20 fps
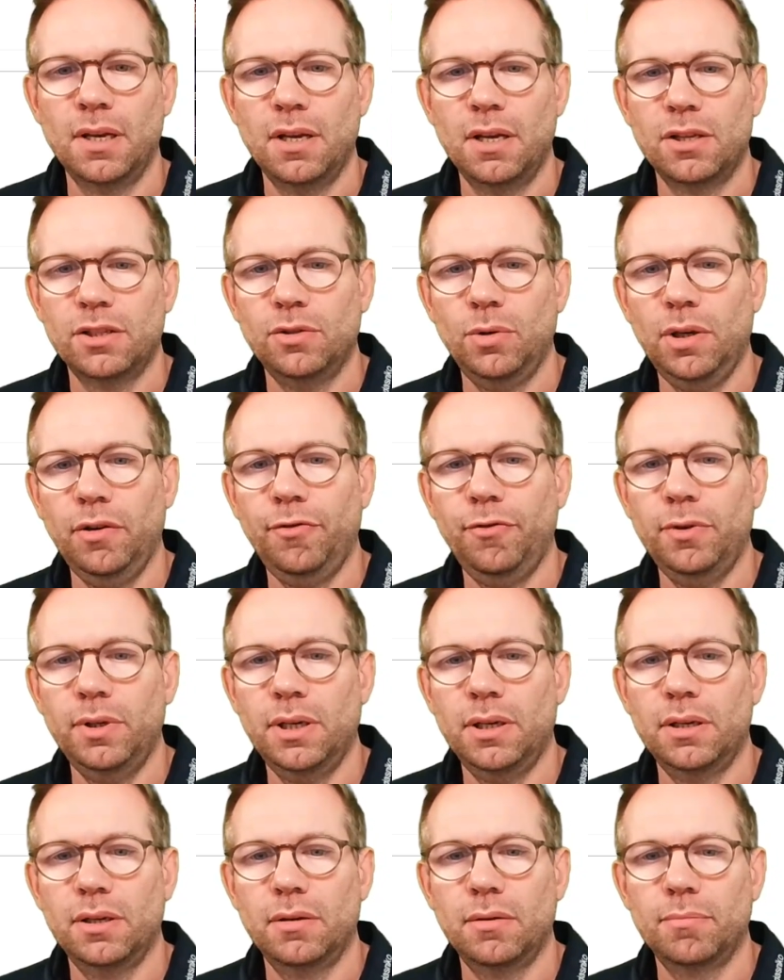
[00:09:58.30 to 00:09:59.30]
So if we
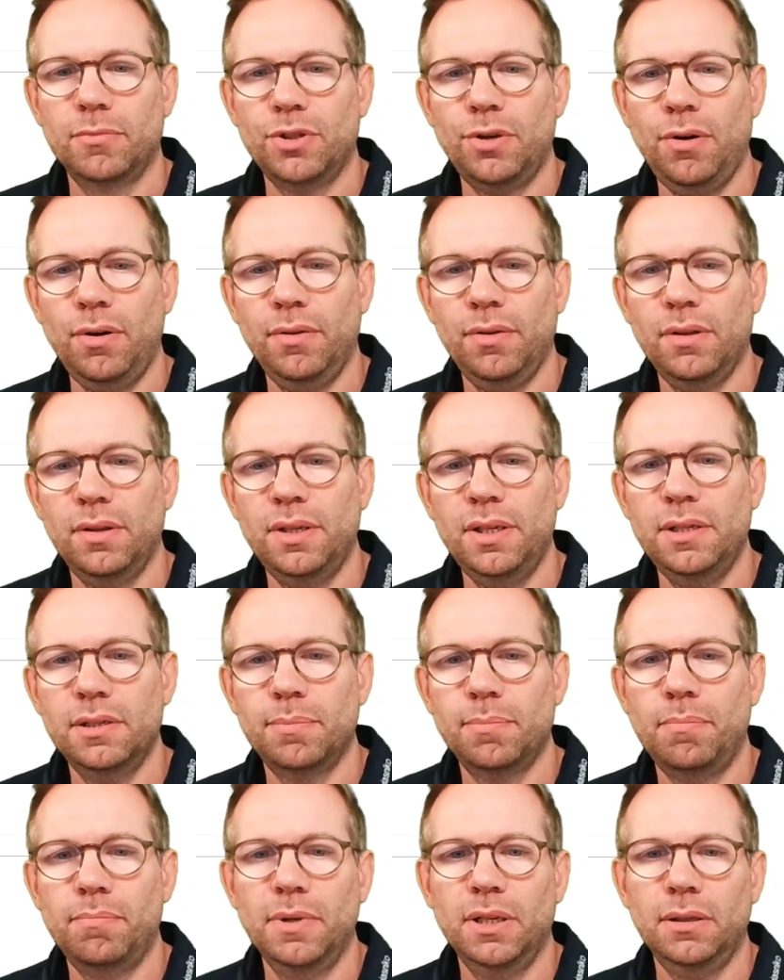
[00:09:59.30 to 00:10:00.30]
turn these
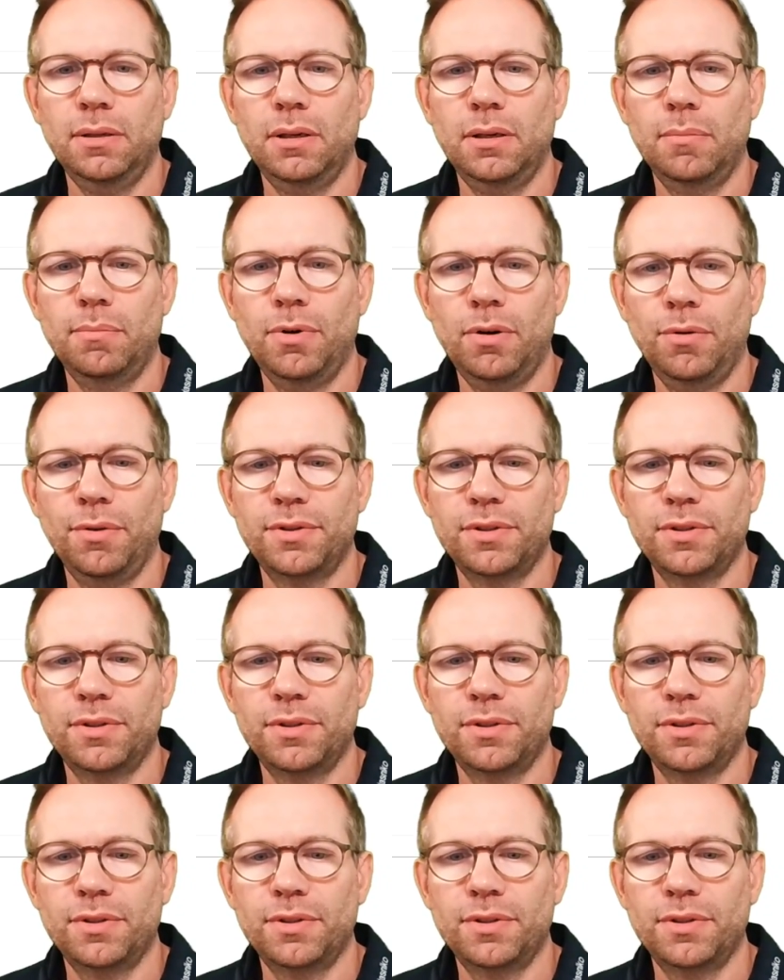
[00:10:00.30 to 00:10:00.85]
both